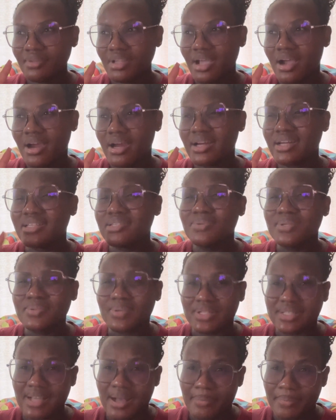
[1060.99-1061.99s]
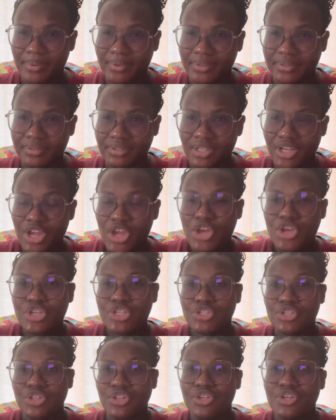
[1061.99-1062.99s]
All right, this was what happened.
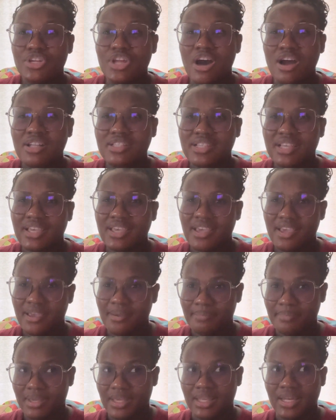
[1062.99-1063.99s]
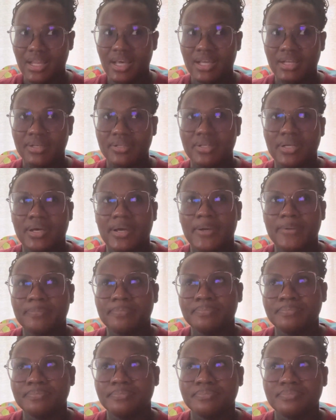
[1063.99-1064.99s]
So the doctor came in,
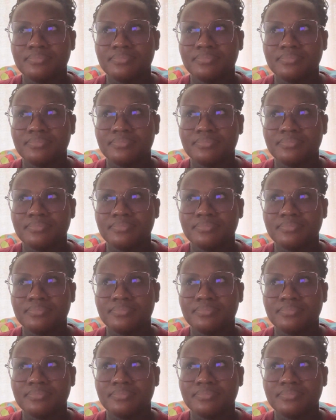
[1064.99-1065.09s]
and